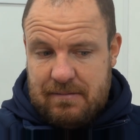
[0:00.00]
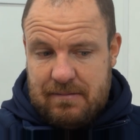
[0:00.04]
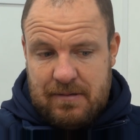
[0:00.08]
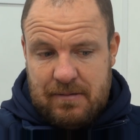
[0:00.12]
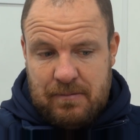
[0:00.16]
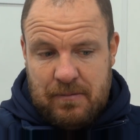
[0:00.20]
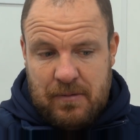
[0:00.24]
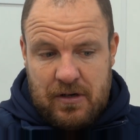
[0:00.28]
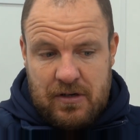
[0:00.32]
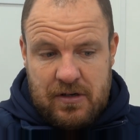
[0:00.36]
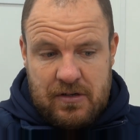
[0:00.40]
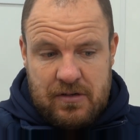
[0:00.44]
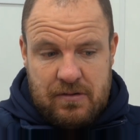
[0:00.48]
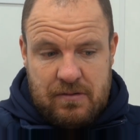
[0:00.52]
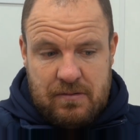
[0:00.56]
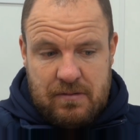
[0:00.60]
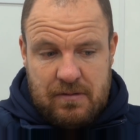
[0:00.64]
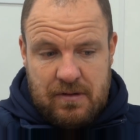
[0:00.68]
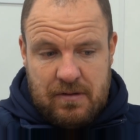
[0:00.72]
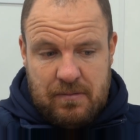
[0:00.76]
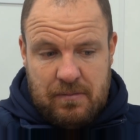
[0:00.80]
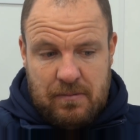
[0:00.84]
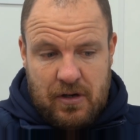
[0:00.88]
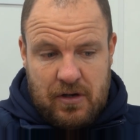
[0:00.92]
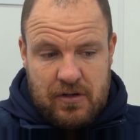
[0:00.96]

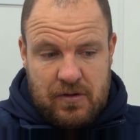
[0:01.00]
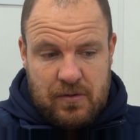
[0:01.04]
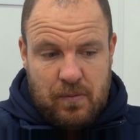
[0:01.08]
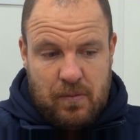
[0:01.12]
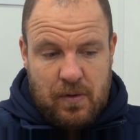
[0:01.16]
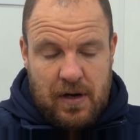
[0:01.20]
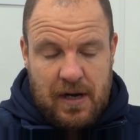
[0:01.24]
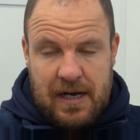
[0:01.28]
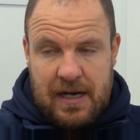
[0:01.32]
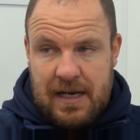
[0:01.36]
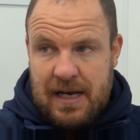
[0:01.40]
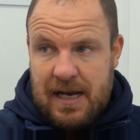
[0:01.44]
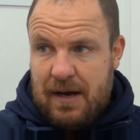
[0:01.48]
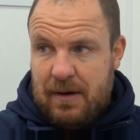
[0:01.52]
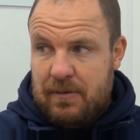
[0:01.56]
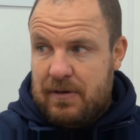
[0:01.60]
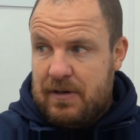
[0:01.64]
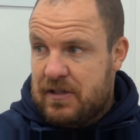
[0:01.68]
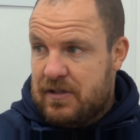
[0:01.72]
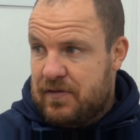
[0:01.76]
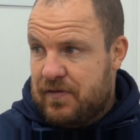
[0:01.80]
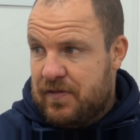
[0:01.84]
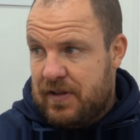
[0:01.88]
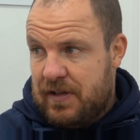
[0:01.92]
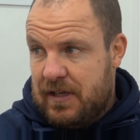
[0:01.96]
The modern way now
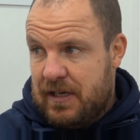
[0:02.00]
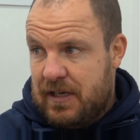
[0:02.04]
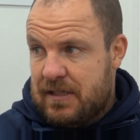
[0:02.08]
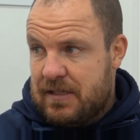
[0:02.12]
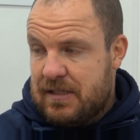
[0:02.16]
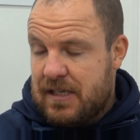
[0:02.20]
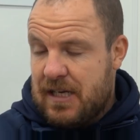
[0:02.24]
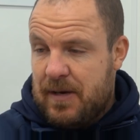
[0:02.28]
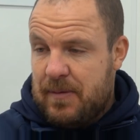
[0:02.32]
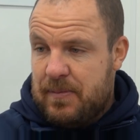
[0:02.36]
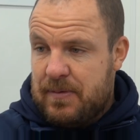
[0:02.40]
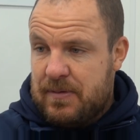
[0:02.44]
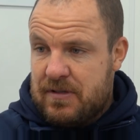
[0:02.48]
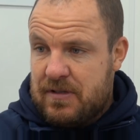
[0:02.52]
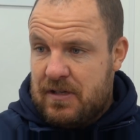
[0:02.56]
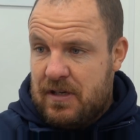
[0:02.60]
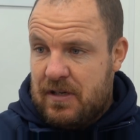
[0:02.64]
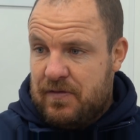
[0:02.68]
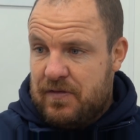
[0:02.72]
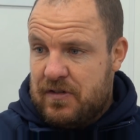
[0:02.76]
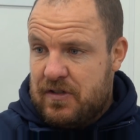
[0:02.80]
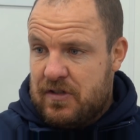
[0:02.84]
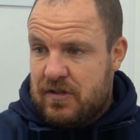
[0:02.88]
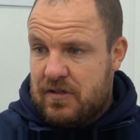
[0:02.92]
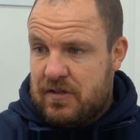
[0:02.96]
is for these type of
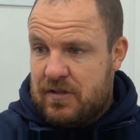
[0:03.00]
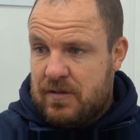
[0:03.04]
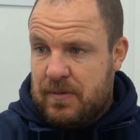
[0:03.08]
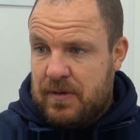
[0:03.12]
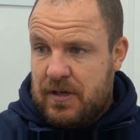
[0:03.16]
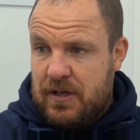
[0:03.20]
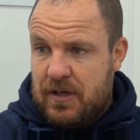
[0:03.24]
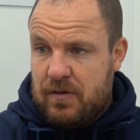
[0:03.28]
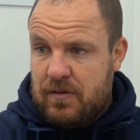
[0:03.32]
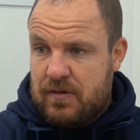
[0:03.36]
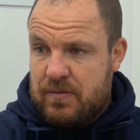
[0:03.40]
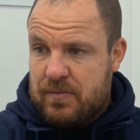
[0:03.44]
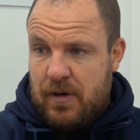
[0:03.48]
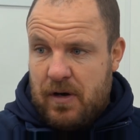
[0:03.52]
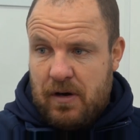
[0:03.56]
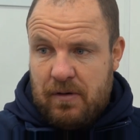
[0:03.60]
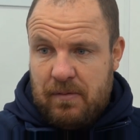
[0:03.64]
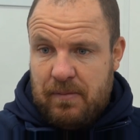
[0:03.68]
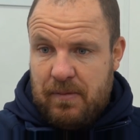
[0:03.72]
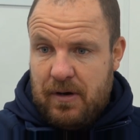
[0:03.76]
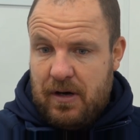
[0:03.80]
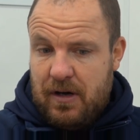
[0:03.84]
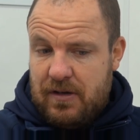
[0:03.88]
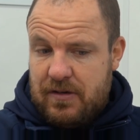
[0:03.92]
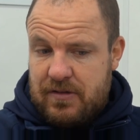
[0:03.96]
surfaces to be used more
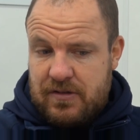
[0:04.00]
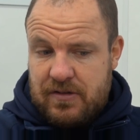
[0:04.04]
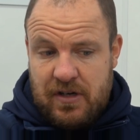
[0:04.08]
and more.